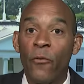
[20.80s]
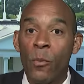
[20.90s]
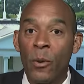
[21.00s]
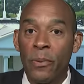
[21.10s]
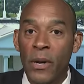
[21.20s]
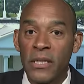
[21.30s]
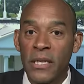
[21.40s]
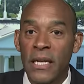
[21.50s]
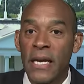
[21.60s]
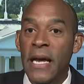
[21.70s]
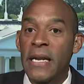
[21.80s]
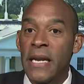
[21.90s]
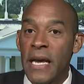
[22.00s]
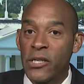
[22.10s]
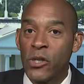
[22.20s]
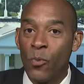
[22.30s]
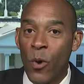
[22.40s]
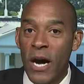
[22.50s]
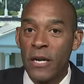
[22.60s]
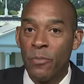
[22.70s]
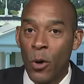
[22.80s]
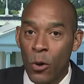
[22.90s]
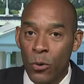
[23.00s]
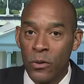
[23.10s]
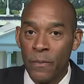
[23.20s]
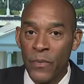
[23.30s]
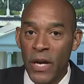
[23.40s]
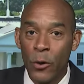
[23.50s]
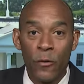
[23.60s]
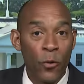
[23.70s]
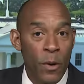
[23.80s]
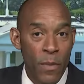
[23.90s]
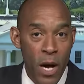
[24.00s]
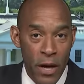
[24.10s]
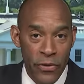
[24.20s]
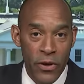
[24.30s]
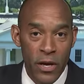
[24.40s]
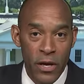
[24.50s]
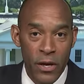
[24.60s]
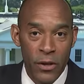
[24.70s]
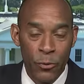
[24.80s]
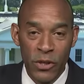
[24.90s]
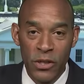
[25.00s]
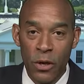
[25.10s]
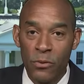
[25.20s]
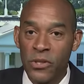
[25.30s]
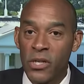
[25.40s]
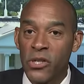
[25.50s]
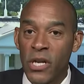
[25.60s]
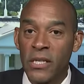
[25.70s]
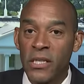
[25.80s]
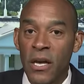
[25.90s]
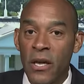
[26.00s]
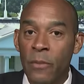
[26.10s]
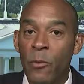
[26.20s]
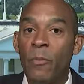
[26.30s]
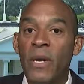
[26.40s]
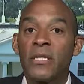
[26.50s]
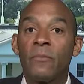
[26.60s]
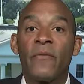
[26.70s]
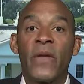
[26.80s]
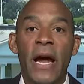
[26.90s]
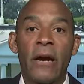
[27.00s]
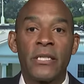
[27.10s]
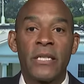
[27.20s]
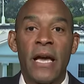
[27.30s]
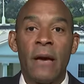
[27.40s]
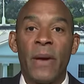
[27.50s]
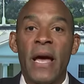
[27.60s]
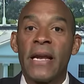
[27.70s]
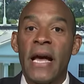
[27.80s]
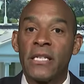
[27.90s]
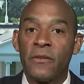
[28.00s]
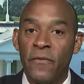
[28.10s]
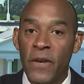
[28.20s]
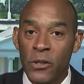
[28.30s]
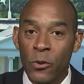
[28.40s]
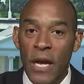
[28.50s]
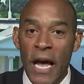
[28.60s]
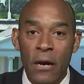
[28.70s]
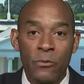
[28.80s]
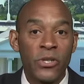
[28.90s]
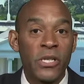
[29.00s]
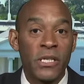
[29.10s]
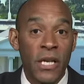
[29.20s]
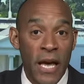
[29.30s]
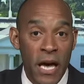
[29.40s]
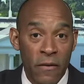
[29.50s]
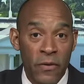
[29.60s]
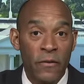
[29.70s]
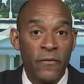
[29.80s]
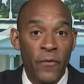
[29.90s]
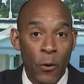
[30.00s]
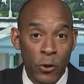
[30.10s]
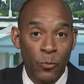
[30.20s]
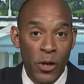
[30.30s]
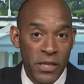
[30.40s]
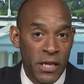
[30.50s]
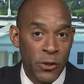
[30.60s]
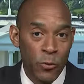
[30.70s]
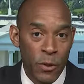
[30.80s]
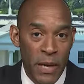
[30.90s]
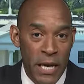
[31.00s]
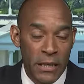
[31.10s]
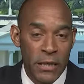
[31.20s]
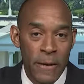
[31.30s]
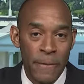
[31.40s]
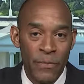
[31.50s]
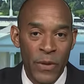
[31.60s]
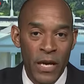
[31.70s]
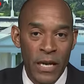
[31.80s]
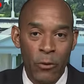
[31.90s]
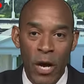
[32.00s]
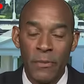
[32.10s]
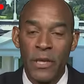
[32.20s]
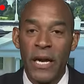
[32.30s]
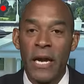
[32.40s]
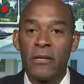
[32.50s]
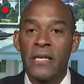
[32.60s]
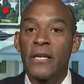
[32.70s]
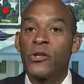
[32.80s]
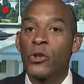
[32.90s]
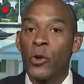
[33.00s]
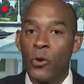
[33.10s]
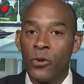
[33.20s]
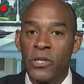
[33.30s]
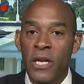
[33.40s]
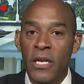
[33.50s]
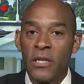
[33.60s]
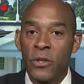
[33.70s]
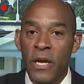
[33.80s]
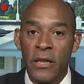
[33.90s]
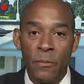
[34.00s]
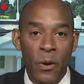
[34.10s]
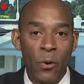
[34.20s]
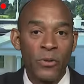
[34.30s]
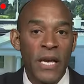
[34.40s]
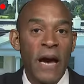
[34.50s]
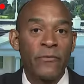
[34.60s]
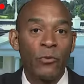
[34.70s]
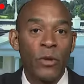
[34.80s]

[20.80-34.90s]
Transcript: former president in a nationwide poll in over a month. The results suggest the momentum of the Harris campaign has fizzled out just ahead of their first presidential debate. Now, Kamala Harris had surged to, in the polls after